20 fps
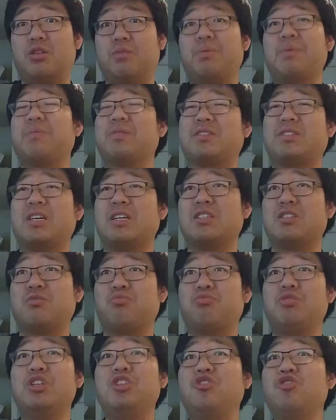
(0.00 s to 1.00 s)
to be precise,
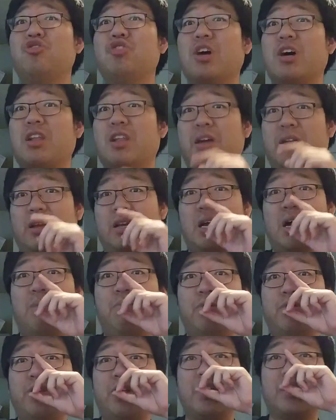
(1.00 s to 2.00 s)
we do not like
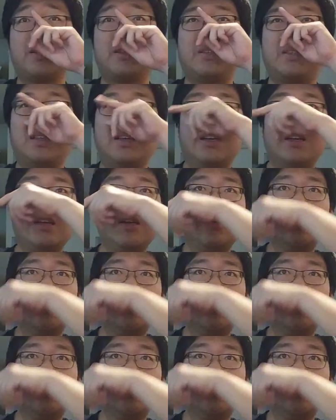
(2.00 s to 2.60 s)
combo decks.